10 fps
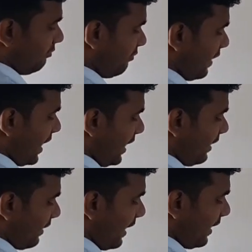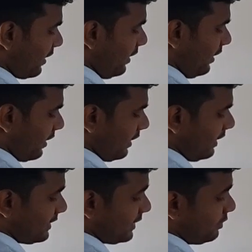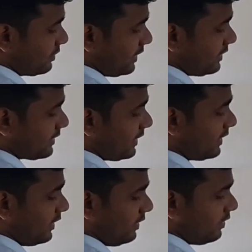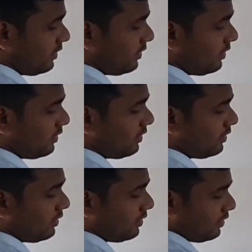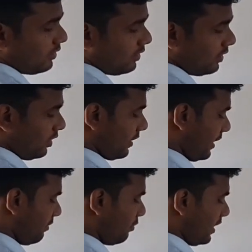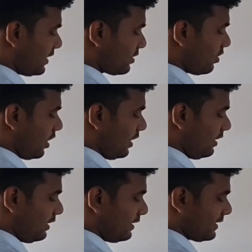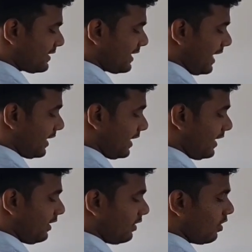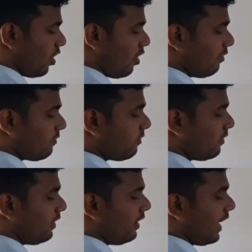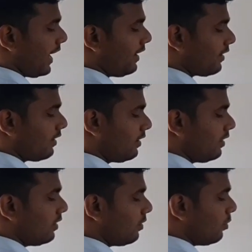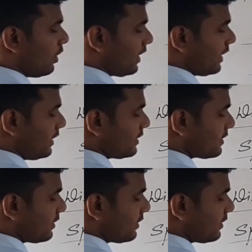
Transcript: why red color is used in signal. Okay, what is called scattering of light? What is